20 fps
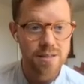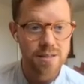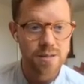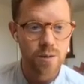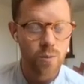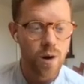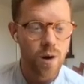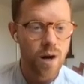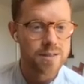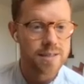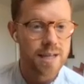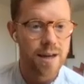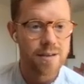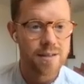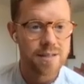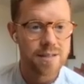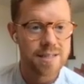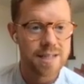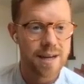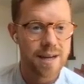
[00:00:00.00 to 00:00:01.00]
to walk down
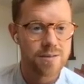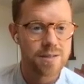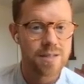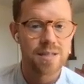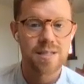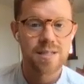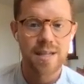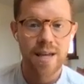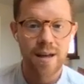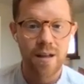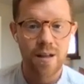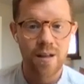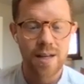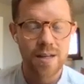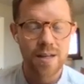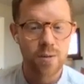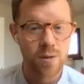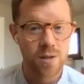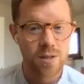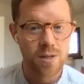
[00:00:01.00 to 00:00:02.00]
into town to sell
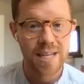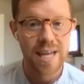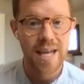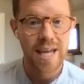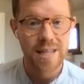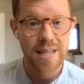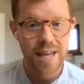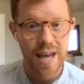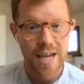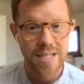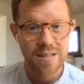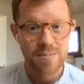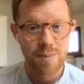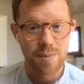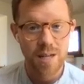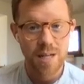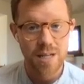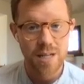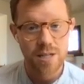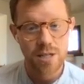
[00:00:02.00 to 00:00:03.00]
in order to get the gas
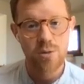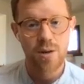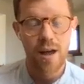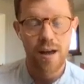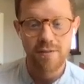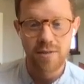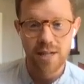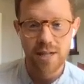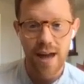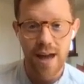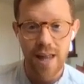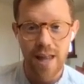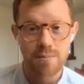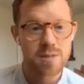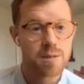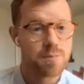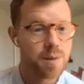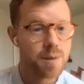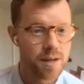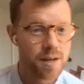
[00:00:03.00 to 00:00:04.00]
money to drive to Gallup
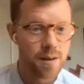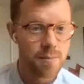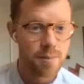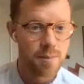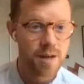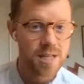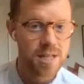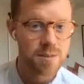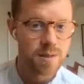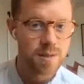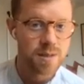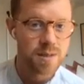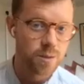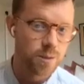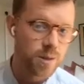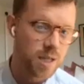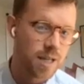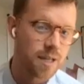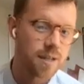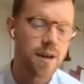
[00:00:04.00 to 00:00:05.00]
to pick up her husband so
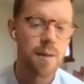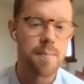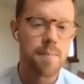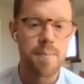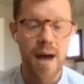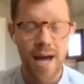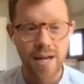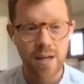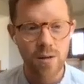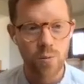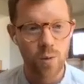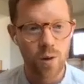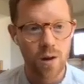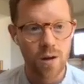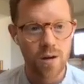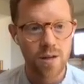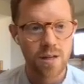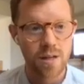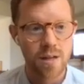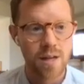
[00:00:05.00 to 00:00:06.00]
he could come back and
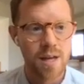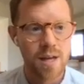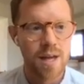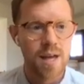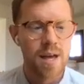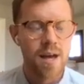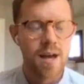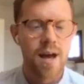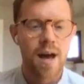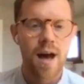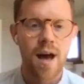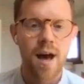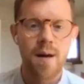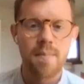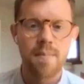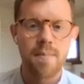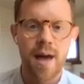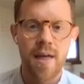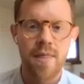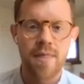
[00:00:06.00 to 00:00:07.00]
work.
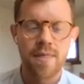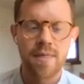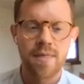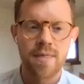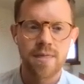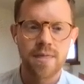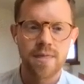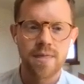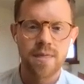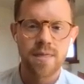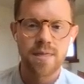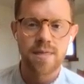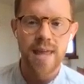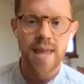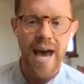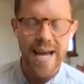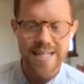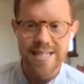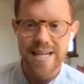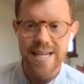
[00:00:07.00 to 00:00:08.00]
And
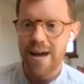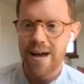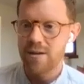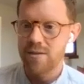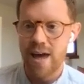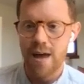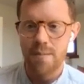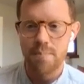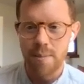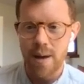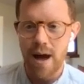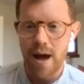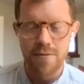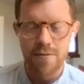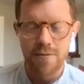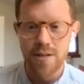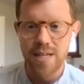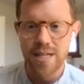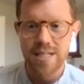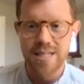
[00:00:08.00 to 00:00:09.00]
that's how that
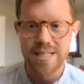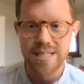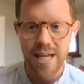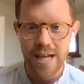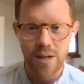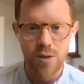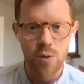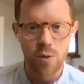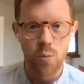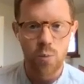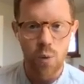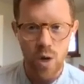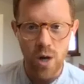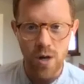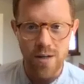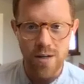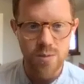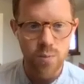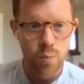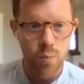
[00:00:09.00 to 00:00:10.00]
poverty cycle
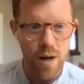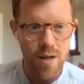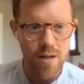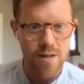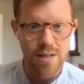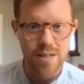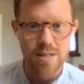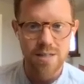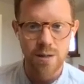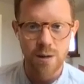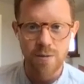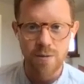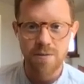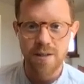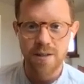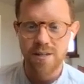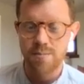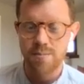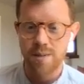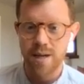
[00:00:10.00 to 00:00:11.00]
works. Water is so
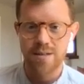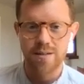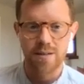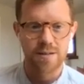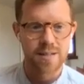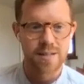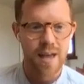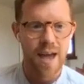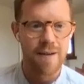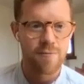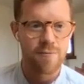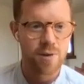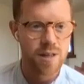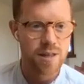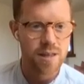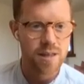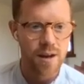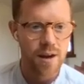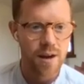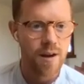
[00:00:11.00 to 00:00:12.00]
fundamental to
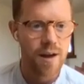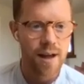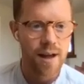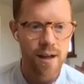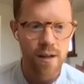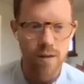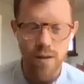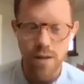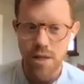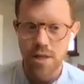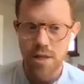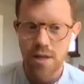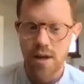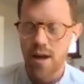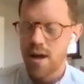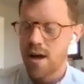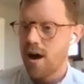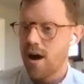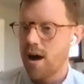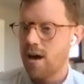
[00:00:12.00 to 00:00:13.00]
everything: our health,
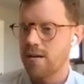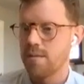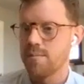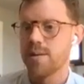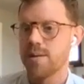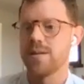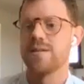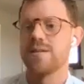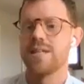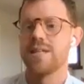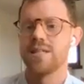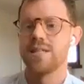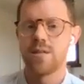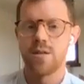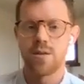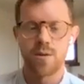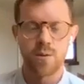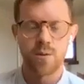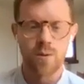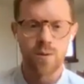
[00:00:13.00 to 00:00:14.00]
our ability
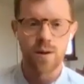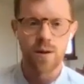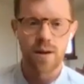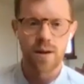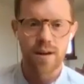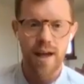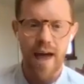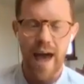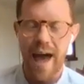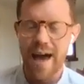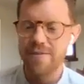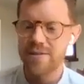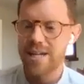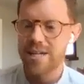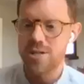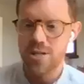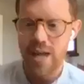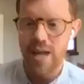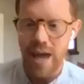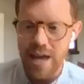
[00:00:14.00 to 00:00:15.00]
to have an
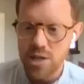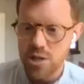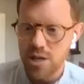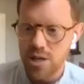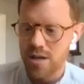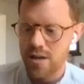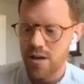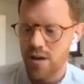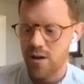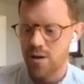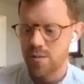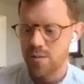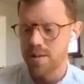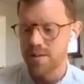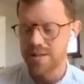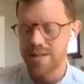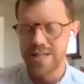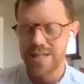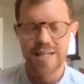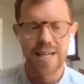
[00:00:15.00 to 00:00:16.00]
education, our
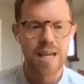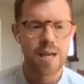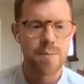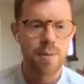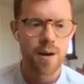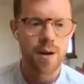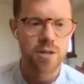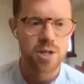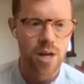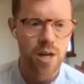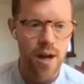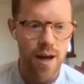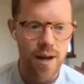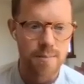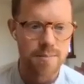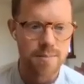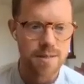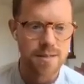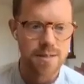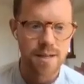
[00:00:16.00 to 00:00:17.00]
ability to keep our
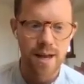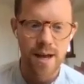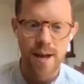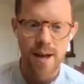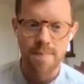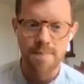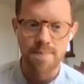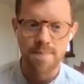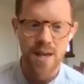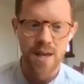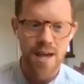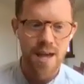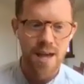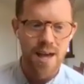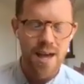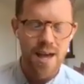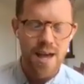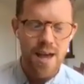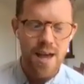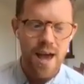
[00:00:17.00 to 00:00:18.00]
jobs.
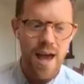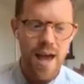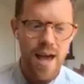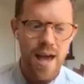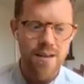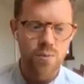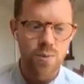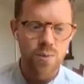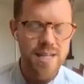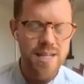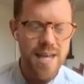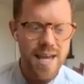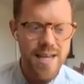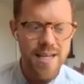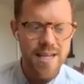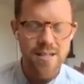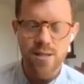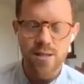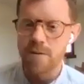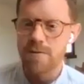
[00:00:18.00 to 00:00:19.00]
And we take
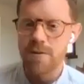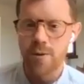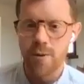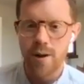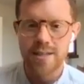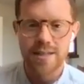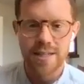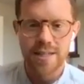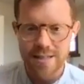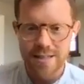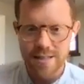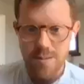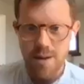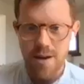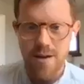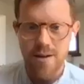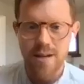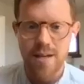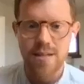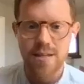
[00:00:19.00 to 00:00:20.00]
it so for granted as
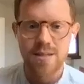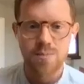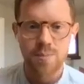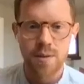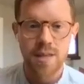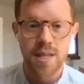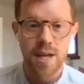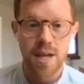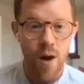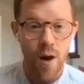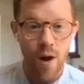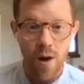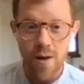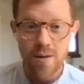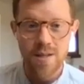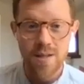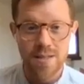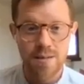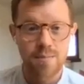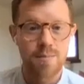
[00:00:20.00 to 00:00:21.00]
Americans, but there are
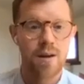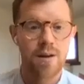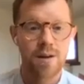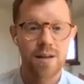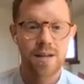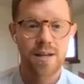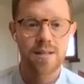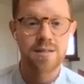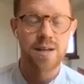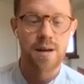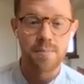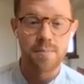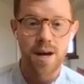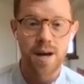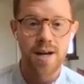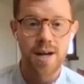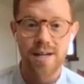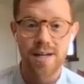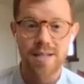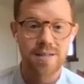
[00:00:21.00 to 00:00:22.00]
these Americans
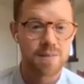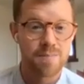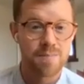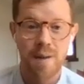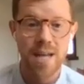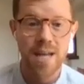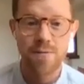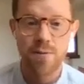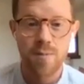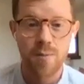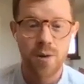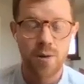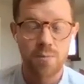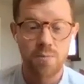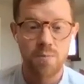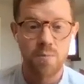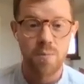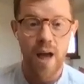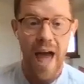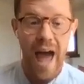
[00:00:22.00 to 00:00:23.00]
among us, many of whom are
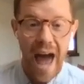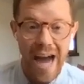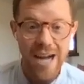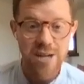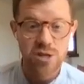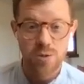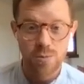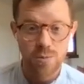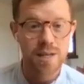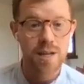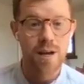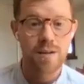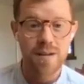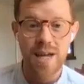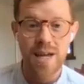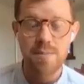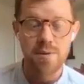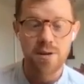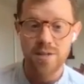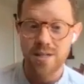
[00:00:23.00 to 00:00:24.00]
actually our
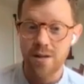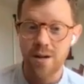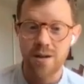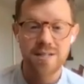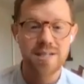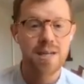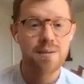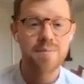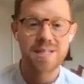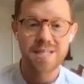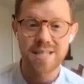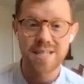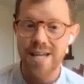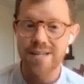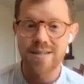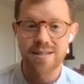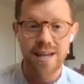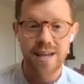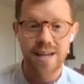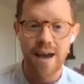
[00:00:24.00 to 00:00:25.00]
neighbors in our same
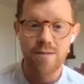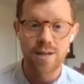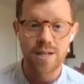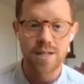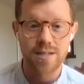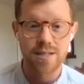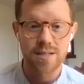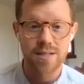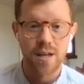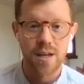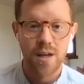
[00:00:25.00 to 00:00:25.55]
states and counties,